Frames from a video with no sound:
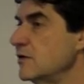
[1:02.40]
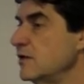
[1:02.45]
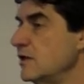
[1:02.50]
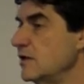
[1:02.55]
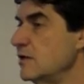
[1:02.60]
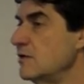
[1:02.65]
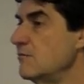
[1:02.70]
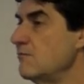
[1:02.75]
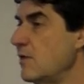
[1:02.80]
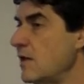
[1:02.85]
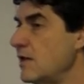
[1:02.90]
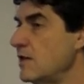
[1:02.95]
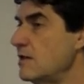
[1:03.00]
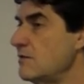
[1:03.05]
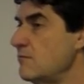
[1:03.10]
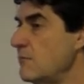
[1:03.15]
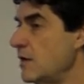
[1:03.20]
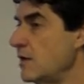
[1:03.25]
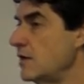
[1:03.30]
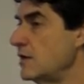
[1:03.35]
in
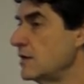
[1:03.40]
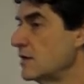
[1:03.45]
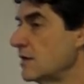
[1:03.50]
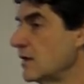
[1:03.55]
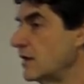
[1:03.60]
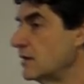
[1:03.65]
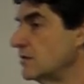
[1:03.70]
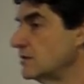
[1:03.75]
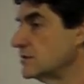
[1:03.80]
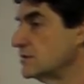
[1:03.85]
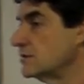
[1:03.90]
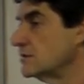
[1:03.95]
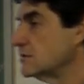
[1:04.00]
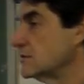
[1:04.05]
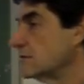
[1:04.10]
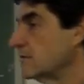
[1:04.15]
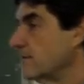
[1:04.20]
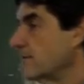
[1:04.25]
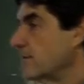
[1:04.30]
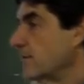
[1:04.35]
many, many
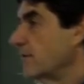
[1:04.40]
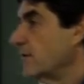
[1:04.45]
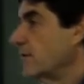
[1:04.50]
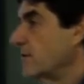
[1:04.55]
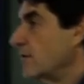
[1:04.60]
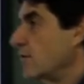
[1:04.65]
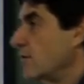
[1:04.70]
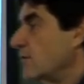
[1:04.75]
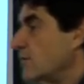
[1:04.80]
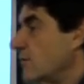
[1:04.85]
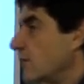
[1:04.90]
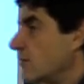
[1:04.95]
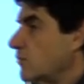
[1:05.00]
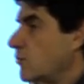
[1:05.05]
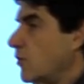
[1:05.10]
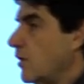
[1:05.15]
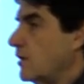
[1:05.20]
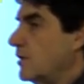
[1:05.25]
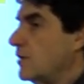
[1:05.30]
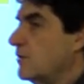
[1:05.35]
cases. So it's
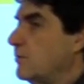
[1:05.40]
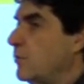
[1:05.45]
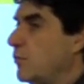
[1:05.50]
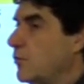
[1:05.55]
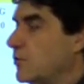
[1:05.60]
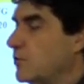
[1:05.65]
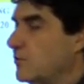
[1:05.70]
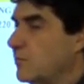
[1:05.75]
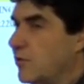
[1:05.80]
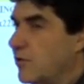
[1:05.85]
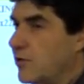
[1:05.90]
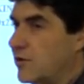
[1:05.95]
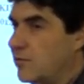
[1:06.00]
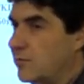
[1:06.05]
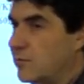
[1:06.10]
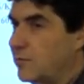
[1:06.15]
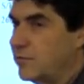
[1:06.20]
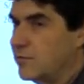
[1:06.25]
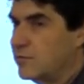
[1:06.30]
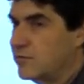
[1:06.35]
quite an important point,
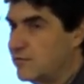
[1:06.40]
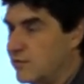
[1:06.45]
point,